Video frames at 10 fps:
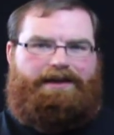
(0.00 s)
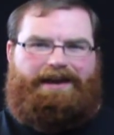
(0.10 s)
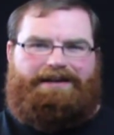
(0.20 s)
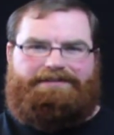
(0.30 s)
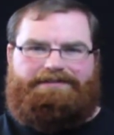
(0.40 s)

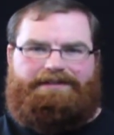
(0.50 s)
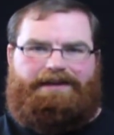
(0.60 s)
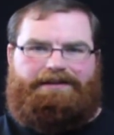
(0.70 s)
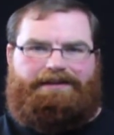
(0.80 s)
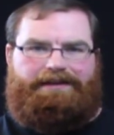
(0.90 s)
and
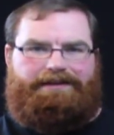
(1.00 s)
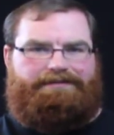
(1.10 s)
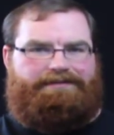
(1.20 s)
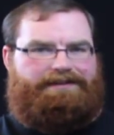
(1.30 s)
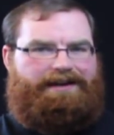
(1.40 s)
instead it
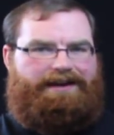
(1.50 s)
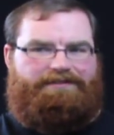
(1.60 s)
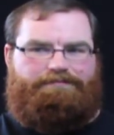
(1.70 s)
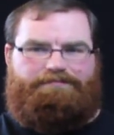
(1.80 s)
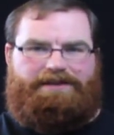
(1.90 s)
kind
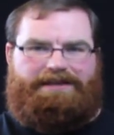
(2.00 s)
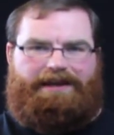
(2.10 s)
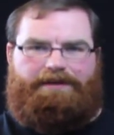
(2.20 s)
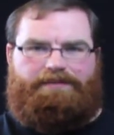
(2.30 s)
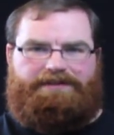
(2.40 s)
of
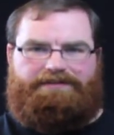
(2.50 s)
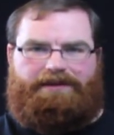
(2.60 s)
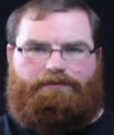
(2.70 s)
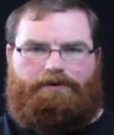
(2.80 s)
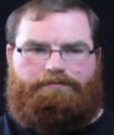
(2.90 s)
became this
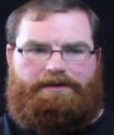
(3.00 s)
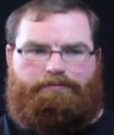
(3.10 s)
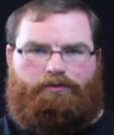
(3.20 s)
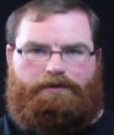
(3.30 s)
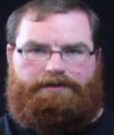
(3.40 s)
thing where
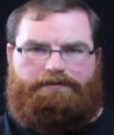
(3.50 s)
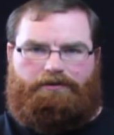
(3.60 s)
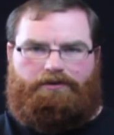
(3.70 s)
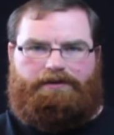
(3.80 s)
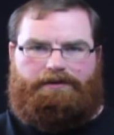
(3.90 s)
people would
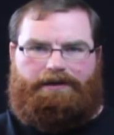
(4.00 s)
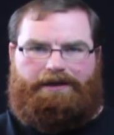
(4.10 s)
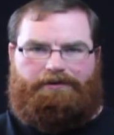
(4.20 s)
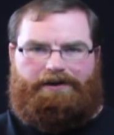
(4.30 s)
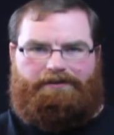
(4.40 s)
look
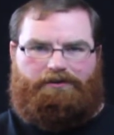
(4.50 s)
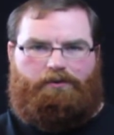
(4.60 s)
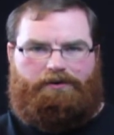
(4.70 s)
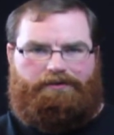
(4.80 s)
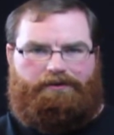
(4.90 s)
at her out of the
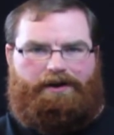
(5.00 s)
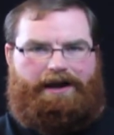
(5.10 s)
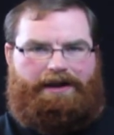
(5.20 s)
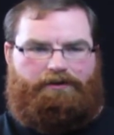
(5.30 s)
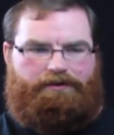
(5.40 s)
corner of their
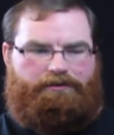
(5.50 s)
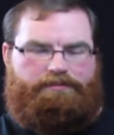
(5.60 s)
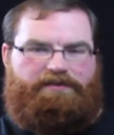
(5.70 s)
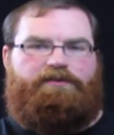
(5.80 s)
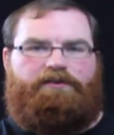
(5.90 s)
eye, or
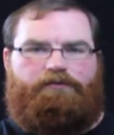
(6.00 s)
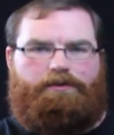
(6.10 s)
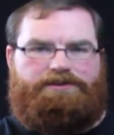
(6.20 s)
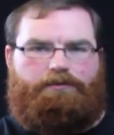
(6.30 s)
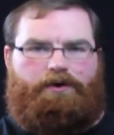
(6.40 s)
be fearful
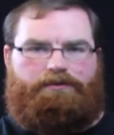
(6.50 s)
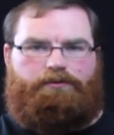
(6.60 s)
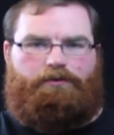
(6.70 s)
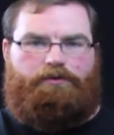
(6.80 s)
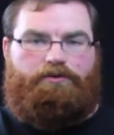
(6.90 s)
when she walked
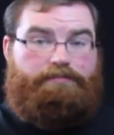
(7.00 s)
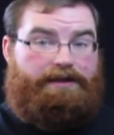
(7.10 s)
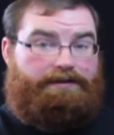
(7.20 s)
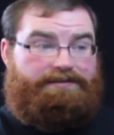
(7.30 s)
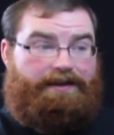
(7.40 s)
through a room,
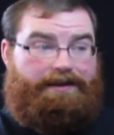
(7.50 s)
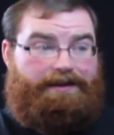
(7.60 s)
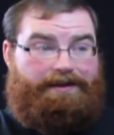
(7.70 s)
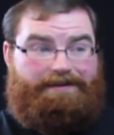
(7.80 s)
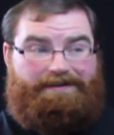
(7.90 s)
because
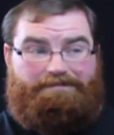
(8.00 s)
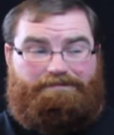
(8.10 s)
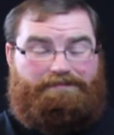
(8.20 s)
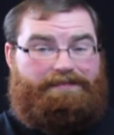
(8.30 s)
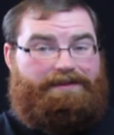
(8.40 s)

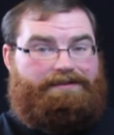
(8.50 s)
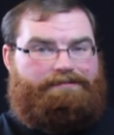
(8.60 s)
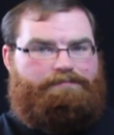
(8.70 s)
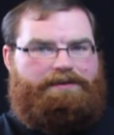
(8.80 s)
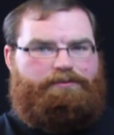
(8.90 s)

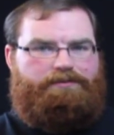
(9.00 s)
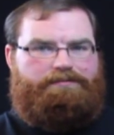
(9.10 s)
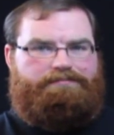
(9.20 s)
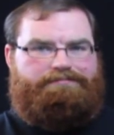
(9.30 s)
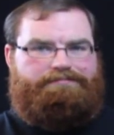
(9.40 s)
people